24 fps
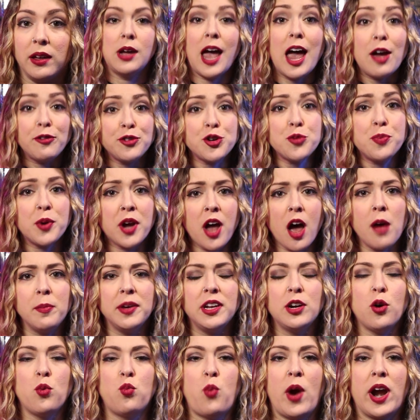After
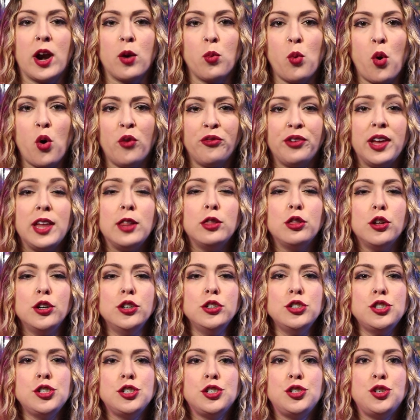becoming a werewolf, he
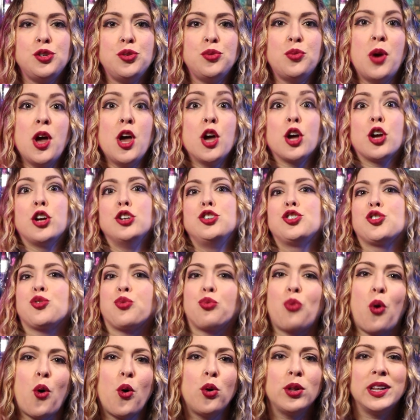learns to
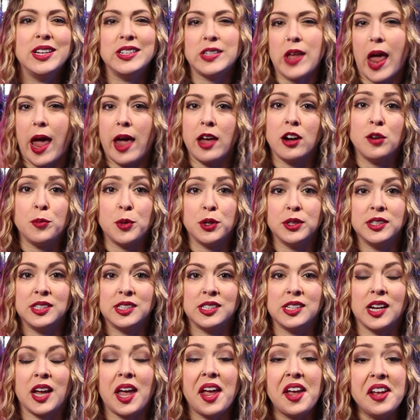control his
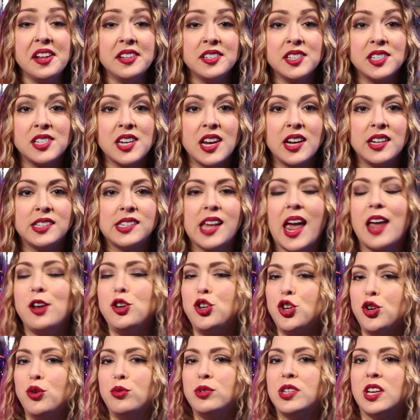animalistic instincts
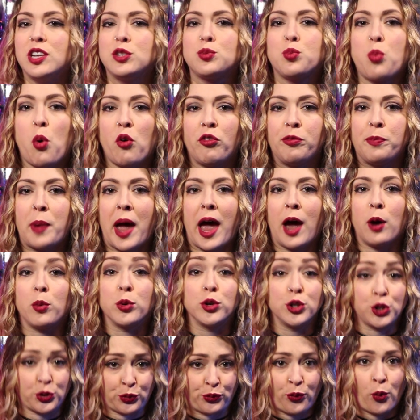and use his wolf
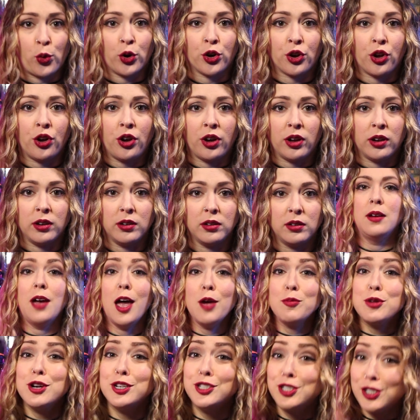powers for good.
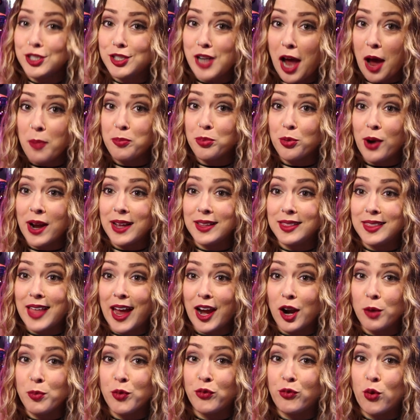I'm going to stop right
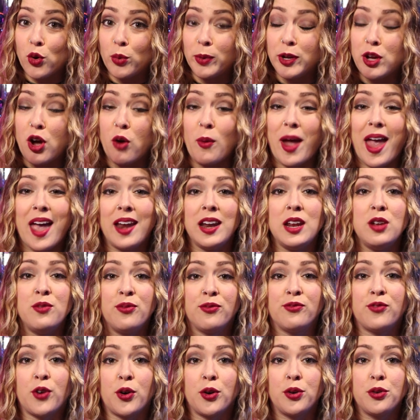there before we go any
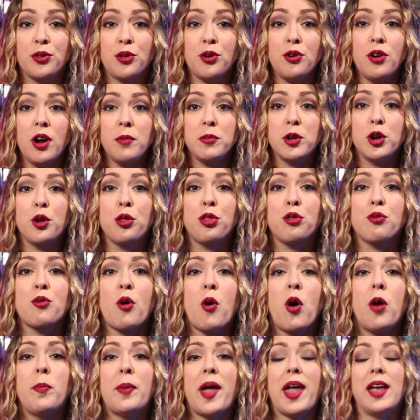further. I'm going to
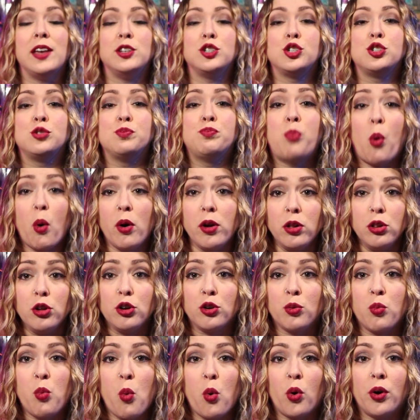throw up a
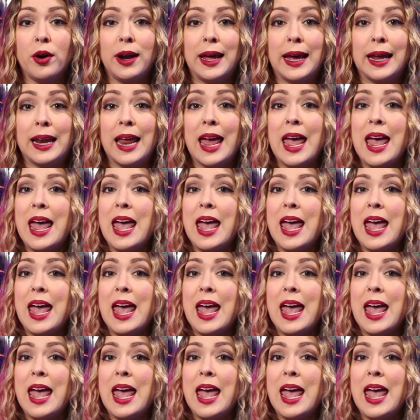spoiler warning.